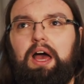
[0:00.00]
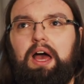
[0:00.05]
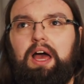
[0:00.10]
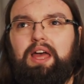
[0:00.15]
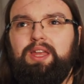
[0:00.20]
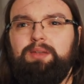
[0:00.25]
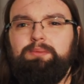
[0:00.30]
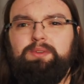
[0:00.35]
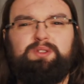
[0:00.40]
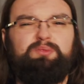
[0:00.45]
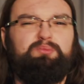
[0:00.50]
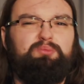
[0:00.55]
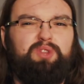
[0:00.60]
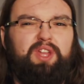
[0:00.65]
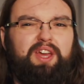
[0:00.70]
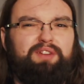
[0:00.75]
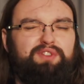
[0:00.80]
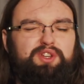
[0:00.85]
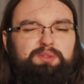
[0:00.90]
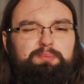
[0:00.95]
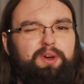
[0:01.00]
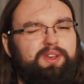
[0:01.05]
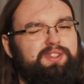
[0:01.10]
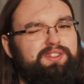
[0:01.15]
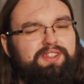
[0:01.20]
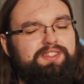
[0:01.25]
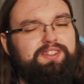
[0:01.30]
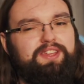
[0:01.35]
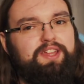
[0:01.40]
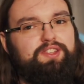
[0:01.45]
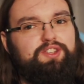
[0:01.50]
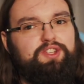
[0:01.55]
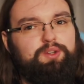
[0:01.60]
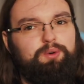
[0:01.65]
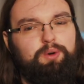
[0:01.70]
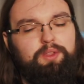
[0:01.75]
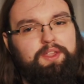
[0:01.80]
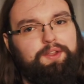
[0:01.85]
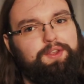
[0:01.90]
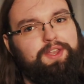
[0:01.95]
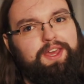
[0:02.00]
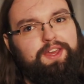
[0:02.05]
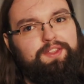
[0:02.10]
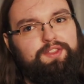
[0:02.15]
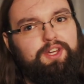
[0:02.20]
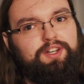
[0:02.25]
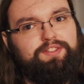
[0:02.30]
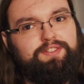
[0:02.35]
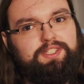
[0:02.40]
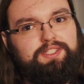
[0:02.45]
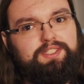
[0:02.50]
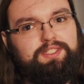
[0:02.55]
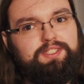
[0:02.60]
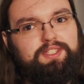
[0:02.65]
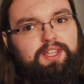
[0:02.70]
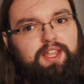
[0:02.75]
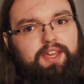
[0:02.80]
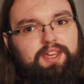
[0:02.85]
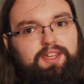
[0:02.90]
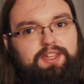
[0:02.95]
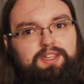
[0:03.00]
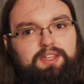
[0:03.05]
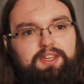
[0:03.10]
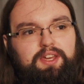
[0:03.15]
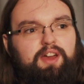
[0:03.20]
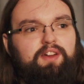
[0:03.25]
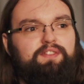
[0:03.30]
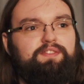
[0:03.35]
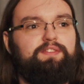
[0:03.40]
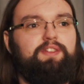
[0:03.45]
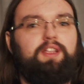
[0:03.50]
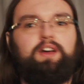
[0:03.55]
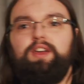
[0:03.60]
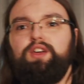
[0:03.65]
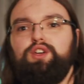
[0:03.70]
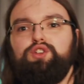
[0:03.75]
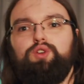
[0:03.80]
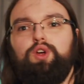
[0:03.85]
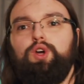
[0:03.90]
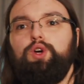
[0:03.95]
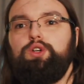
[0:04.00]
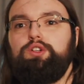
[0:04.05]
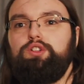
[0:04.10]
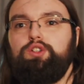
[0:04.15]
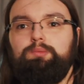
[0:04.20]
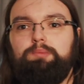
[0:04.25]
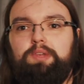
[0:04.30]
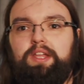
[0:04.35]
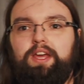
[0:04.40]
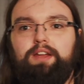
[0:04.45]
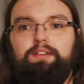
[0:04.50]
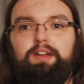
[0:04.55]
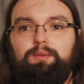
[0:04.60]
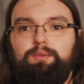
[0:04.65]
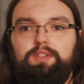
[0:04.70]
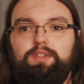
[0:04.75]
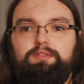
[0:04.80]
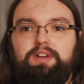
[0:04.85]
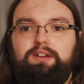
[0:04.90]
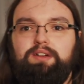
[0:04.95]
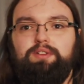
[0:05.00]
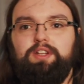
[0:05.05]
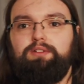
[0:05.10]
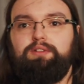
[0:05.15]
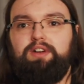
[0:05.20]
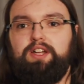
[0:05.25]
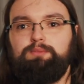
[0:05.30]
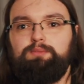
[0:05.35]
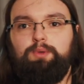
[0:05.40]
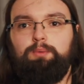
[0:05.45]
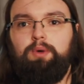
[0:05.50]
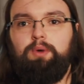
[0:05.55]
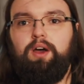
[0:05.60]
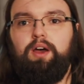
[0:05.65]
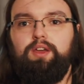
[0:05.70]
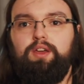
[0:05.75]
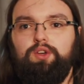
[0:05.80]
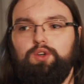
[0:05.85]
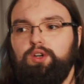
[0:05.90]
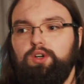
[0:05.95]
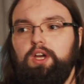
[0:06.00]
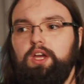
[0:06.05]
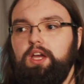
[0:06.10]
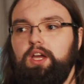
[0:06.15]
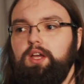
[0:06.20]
I can imagine the average person doesn't get to do on their day in the office, like flying a drone or playing around with a Raspberry Pi or